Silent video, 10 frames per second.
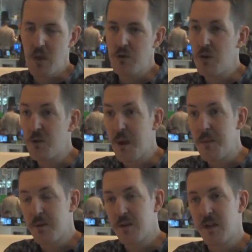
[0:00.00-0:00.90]

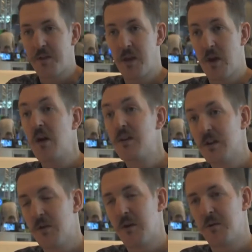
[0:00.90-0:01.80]
newspapers like The
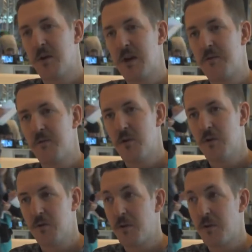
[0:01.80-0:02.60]
Guardian, who I was working for,